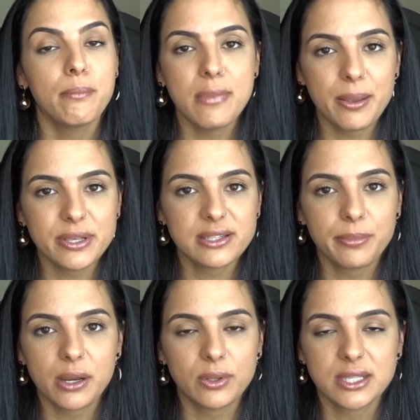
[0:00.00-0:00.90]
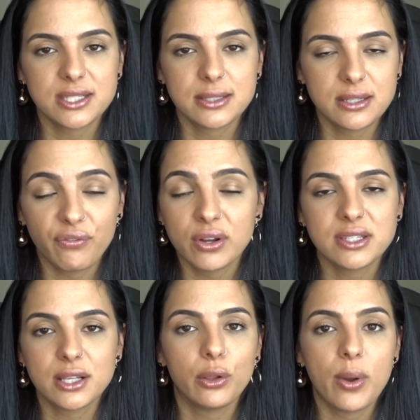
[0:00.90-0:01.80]
Maybe somebody with this
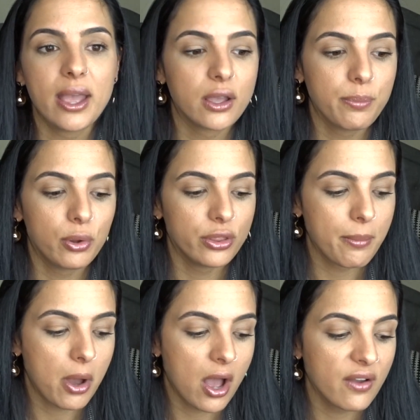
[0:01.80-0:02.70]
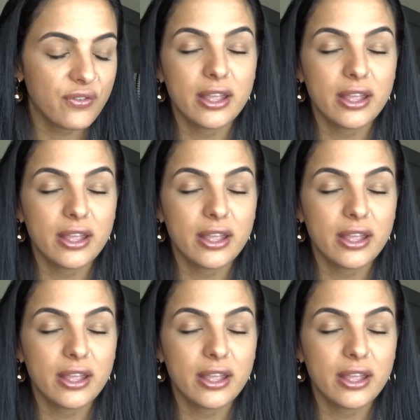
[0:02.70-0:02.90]
different silhouette could pull them off,